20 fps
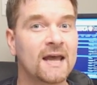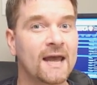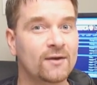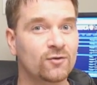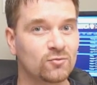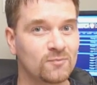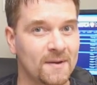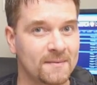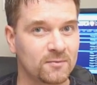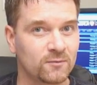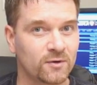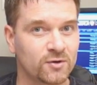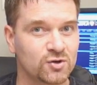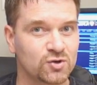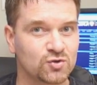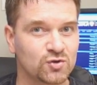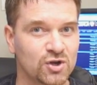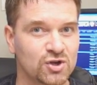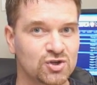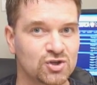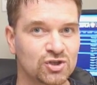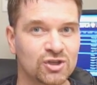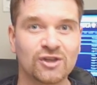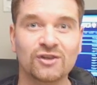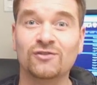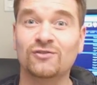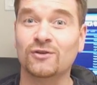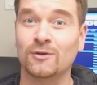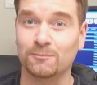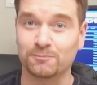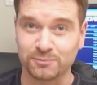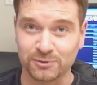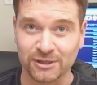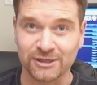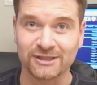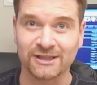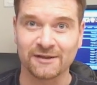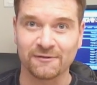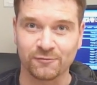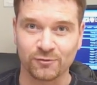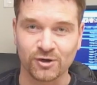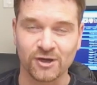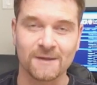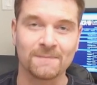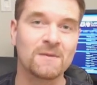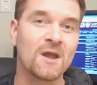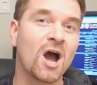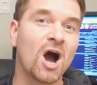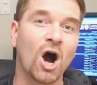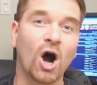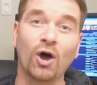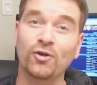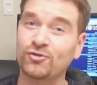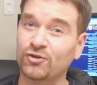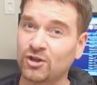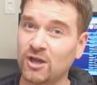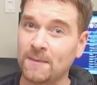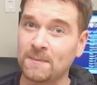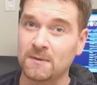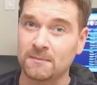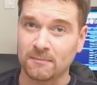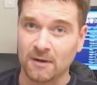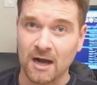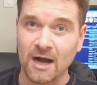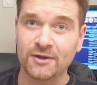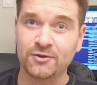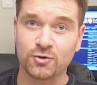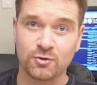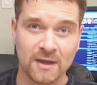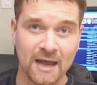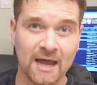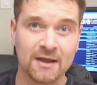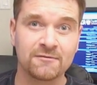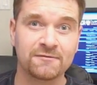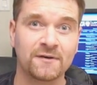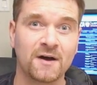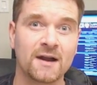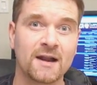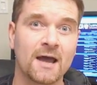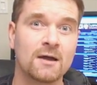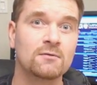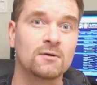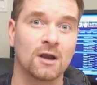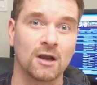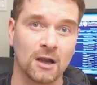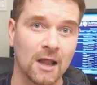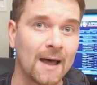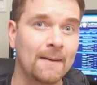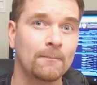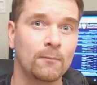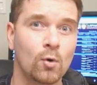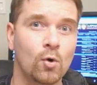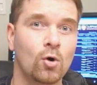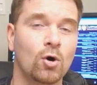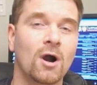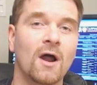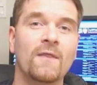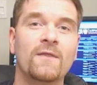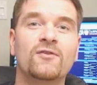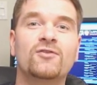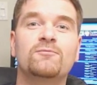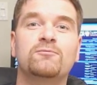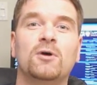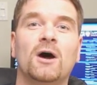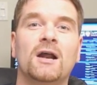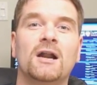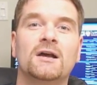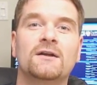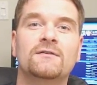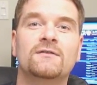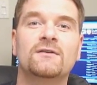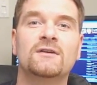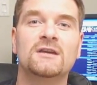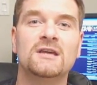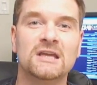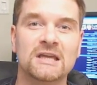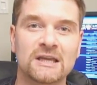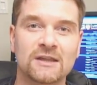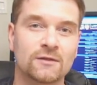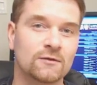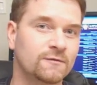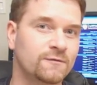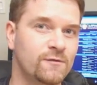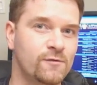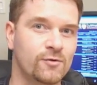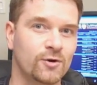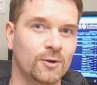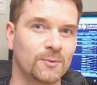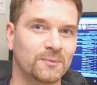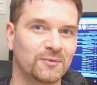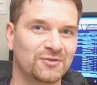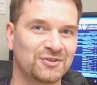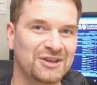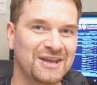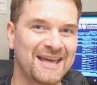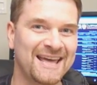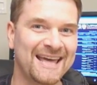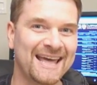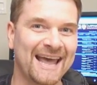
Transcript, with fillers: And remember, registration is completely free. Also, keep in mind, you can find out a lot more on this product in the forums.